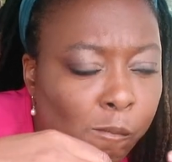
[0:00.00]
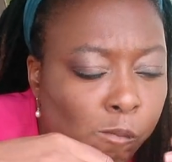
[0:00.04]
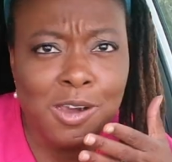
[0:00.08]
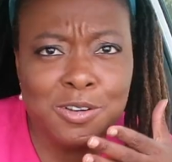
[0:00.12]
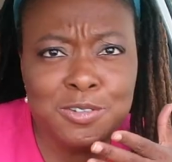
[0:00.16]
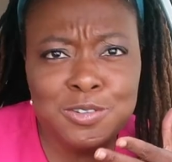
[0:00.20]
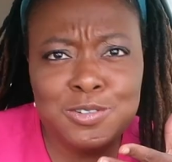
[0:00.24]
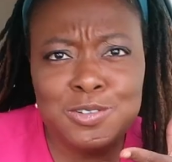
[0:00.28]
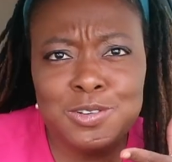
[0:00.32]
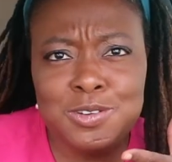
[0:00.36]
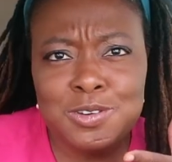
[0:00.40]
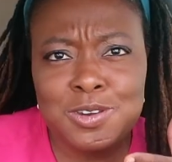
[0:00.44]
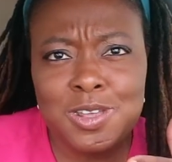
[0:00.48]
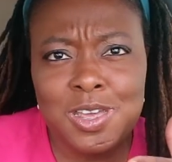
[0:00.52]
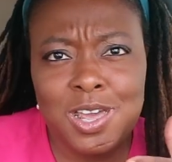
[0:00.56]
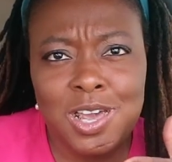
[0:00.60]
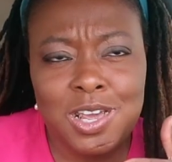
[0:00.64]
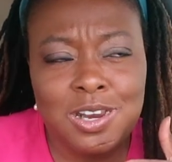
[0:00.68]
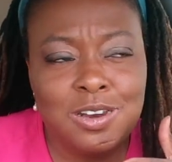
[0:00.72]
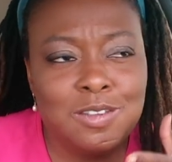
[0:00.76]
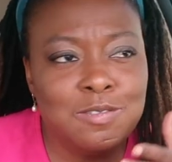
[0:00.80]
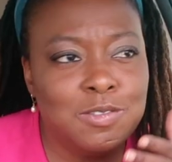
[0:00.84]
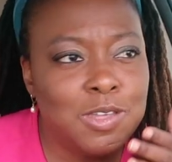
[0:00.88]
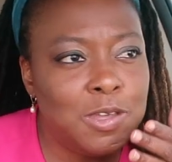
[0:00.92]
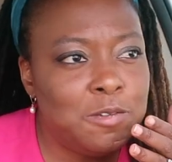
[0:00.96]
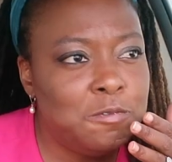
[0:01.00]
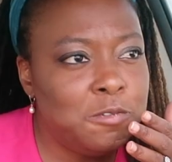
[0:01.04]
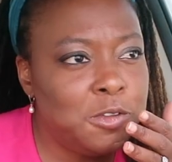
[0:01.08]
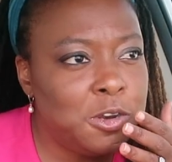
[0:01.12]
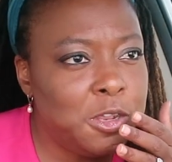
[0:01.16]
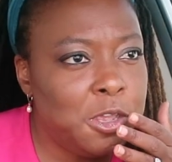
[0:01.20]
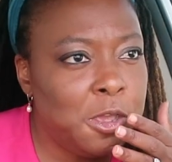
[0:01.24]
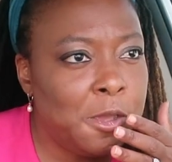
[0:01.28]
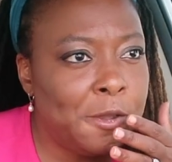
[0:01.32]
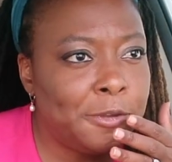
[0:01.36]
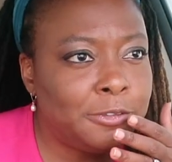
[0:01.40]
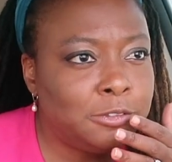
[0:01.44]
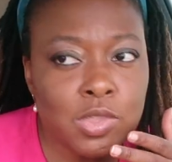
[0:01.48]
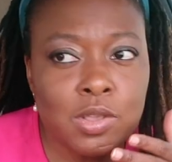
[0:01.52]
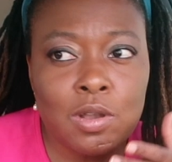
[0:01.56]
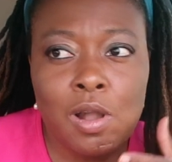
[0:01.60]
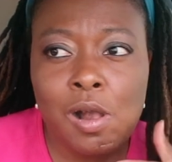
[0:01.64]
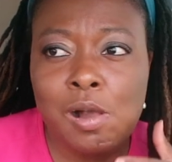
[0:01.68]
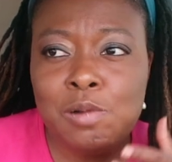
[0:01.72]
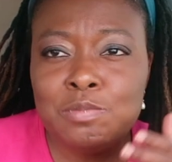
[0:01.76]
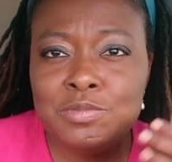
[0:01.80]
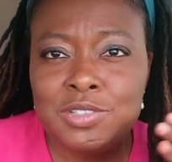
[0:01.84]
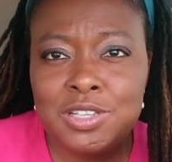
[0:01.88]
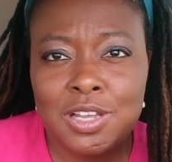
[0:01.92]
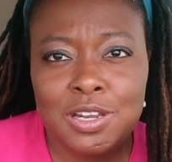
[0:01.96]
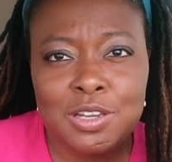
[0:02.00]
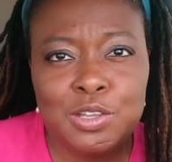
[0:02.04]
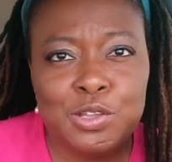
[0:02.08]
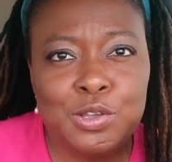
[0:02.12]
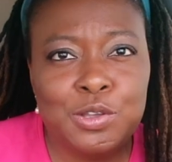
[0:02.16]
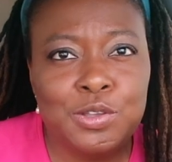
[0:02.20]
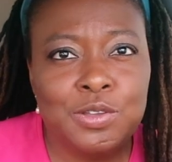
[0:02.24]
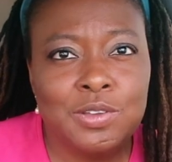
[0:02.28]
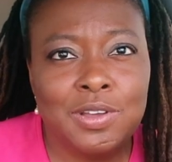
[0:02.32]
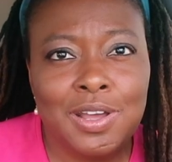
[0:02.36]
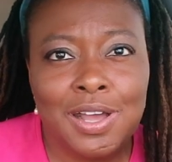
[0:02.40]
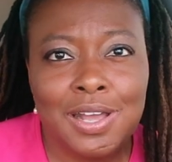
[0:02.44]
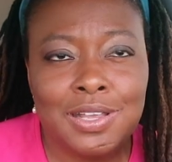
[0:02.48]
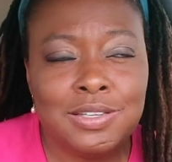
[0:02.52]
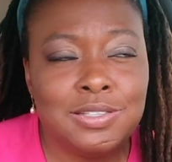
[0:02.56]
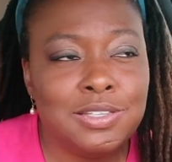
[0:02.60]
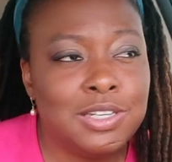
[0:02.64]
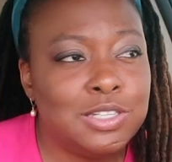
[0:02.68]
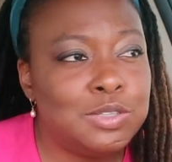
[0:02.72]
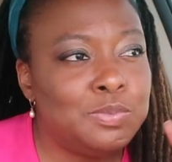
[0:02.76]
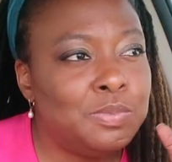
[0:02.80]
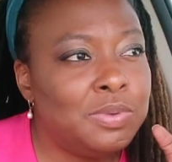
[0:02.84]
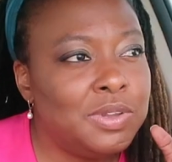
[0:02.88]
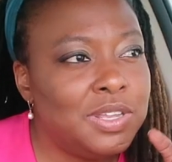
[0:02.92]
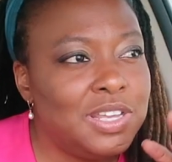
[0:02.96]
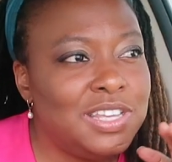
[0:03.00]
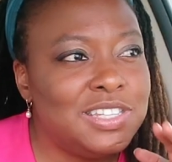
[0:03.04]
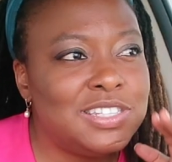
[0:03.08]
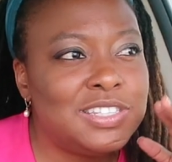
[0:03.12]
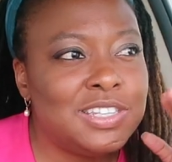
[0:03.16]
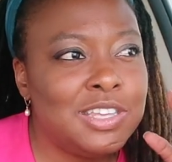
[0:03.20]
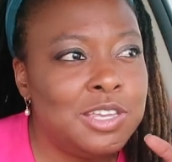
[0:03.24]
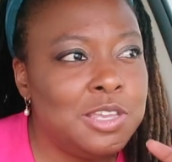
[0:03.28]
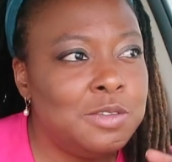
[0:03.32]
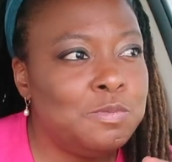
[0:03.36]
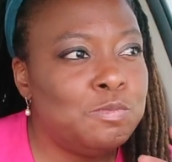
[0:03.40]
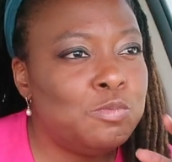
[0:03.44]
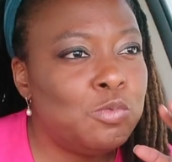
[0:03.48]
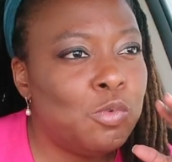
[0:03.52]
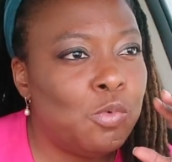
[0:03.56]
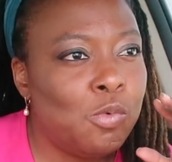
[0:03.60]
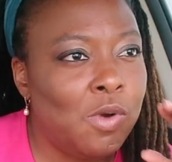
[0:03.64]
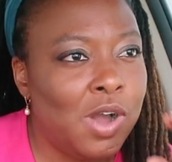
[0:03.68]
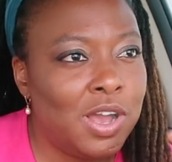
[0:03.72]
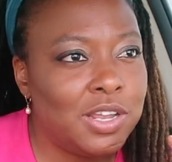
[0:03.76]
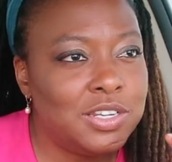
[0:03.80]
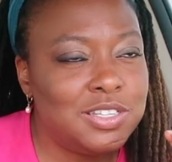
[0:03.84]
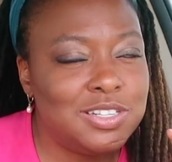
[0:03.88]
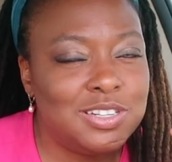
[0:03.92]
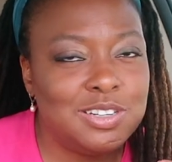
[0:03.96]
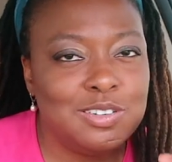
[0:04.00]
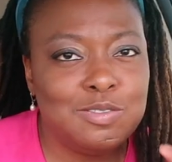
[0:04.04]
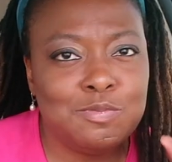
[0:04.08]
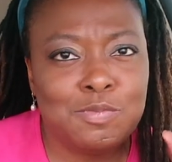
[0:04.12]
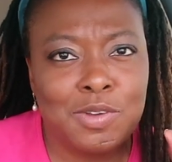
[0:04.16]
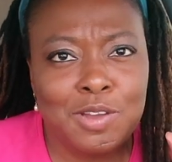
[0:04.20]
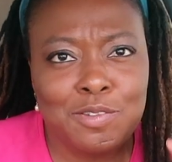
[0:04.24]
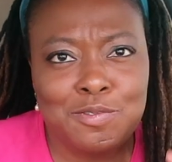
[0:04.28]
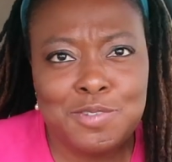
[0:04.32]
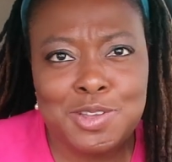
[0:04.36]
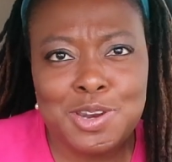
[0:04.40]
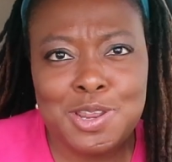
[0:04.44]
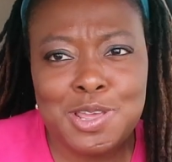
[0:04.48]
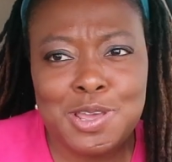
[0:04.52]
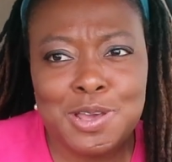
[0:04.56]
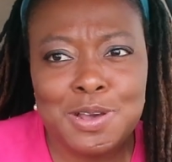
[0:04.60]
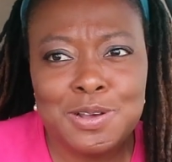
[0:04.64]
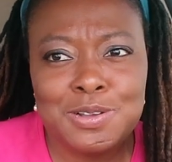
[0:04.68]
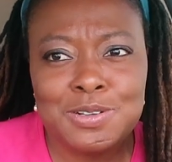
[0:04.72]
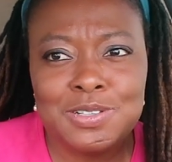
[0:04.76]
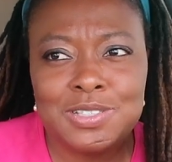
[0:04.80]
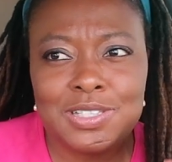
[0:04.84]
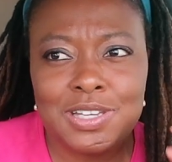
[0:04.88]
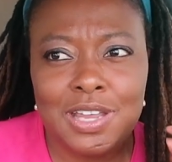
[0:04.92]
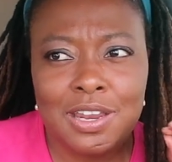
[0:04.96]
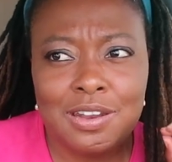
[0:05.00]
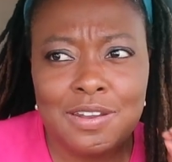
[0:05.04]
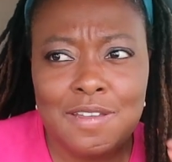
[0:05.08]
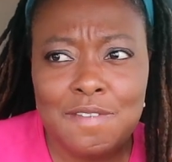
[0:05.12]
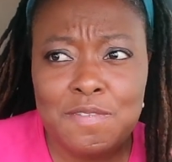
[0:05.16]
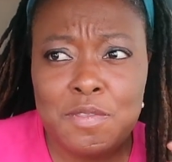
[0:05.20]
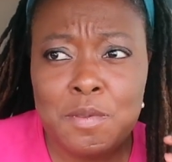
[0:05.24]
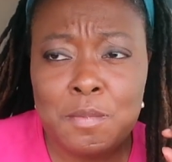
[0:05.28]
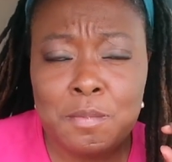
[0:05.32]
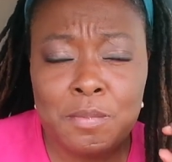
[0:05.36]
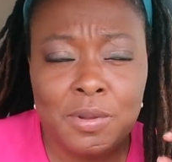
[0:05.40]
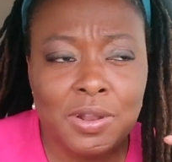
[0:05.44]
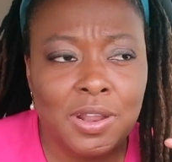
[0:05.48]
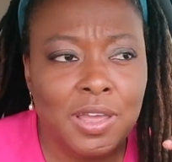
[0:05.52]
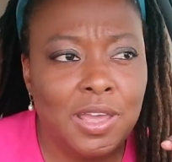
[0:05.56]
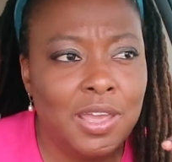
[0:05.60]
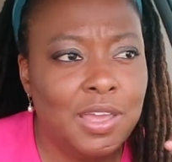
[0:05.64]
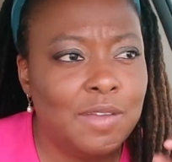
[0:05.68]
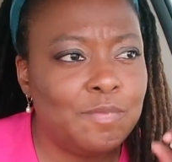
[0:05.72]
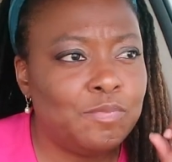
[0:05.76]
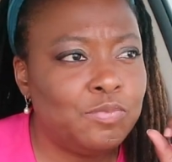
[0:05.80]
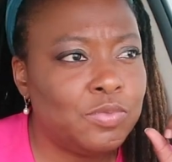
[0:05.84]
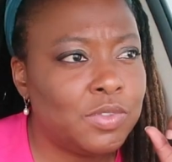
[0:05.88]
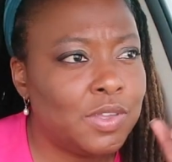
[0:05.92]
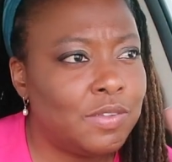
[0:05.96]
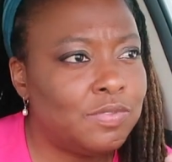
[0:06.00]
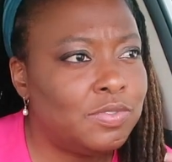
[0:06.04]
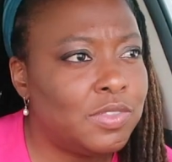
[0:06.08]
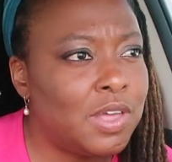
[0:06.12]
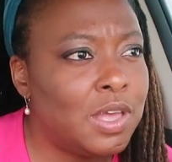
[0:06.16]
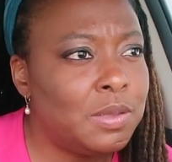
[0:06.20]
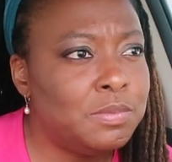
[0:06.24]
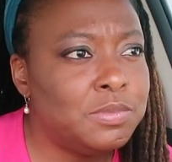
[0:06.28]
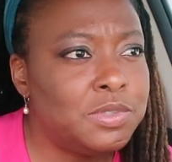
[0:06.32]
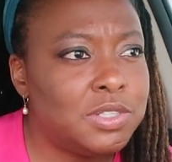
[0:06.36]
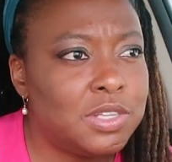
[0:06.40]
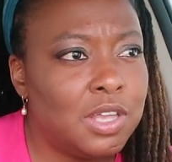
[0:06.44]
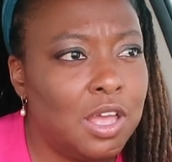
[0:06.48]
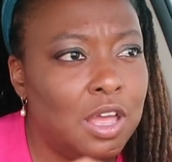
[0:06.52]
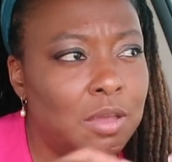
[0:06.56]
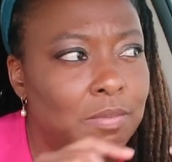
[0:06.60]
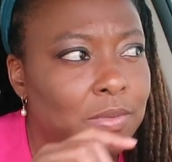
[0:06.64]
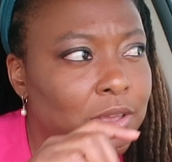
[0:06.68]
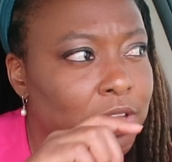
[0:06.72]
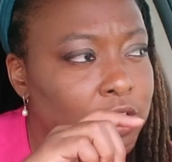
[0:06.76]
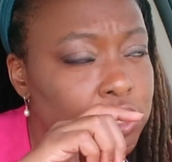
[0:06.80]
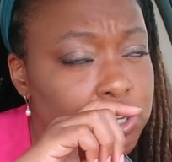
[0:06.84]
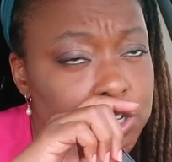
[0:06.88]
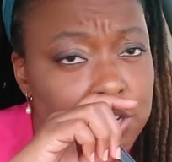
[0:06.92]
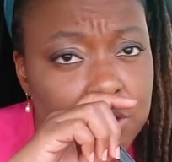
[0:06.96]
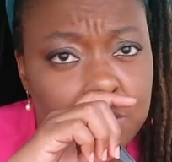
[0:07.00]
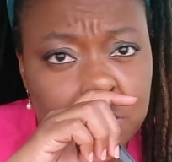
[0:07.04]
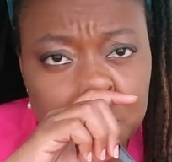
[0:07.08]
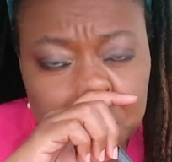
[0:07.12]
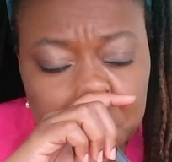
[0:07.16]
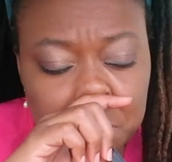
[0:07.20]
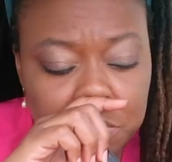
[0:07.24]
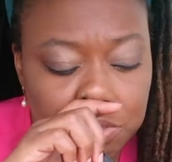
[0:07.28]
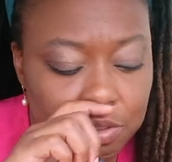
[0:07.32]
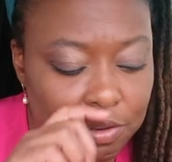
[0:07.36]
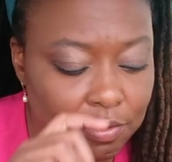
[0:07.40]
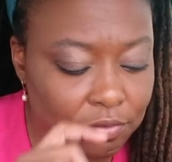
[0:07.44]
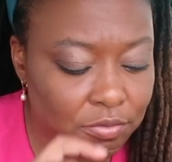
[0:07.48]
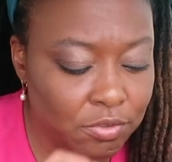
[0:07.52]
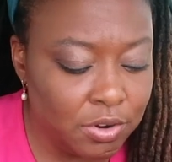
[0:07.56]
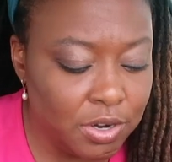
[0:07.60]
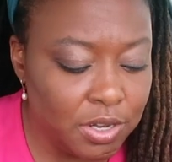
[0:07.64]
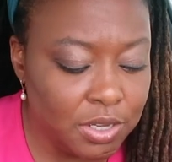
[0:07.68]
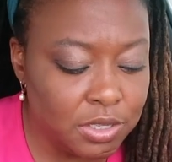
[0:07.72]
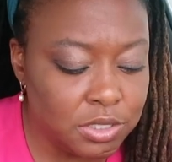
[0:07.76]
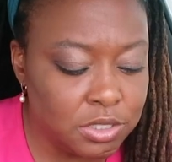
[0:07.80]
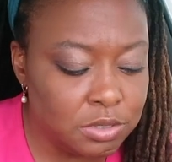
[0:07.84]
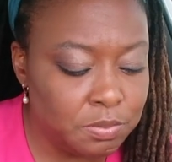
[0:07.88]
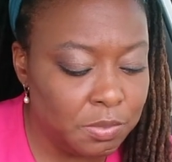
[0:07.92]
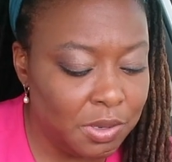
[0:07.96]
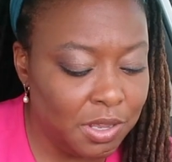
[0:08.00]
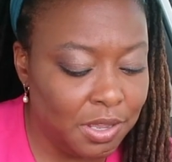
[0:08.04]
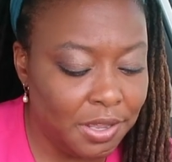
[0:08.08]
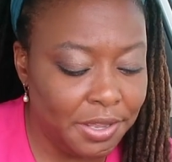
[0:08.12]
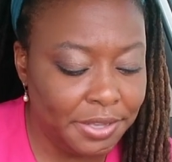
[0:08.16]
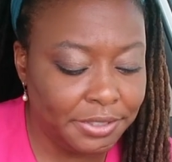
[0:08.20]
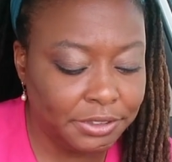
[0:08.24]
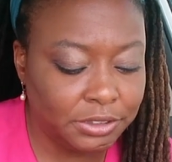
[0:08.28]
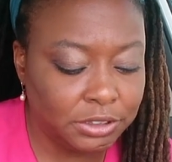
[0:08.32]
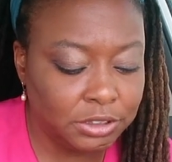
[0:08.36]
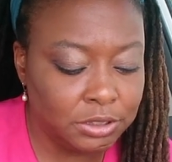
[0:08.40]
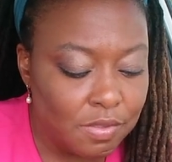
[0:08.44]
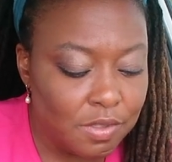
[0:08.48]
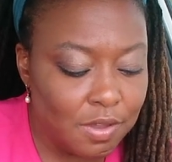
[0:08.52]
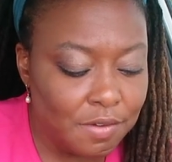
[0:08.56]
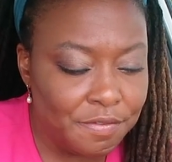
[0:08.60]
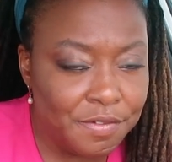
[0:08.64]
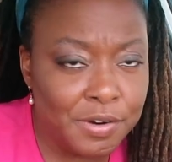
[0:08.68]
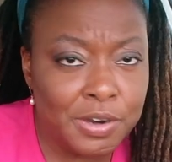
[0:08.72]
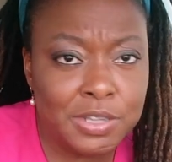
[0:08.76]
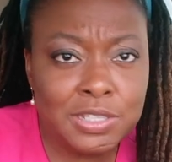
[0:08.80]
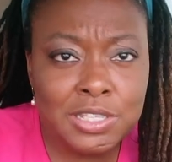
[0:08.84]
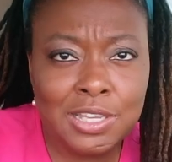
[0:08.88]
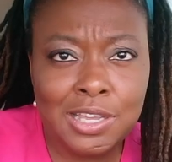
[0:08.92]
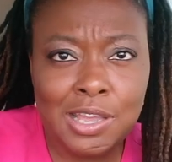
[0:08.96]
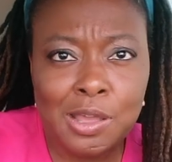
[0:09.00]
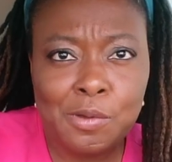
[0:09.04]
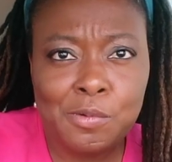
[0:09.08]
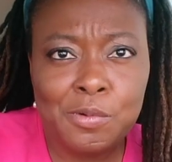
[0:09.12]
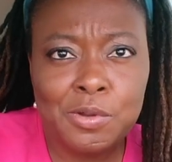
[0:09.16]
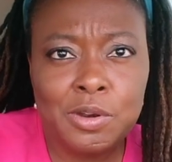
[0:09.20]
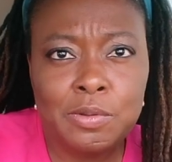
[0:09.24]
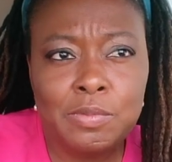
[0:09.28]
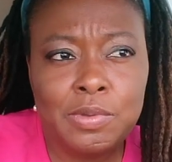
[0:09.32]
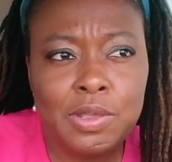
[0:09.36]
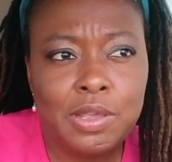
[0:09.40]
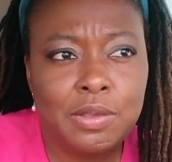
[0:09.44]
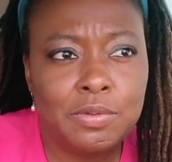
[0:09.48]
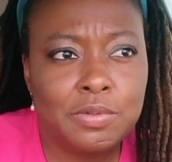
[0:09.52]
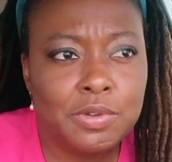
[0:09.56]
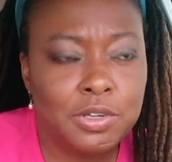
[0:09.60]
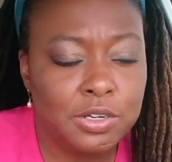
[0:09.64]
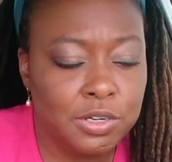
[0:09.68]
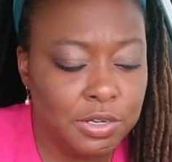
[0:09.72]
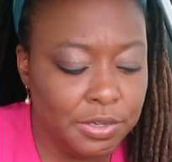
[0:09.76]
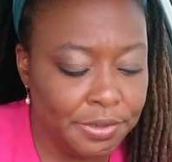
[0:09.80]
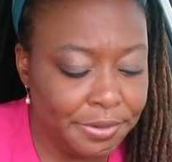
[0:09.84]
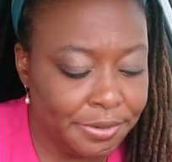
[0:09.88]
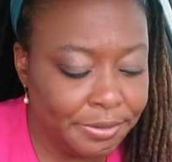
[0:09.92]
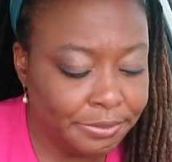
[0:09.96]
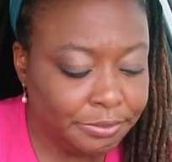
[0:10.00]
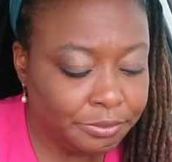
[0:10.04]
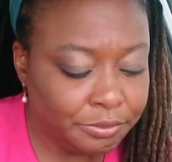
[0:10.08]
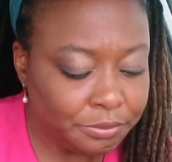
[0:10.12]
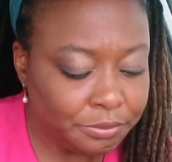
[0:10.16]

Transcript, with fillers: I'm just need to edit that video. I'm telling you, you guys, just please keep watching my videos and let them play a thumbs up and share them with your friends because the first thing I want to be able to do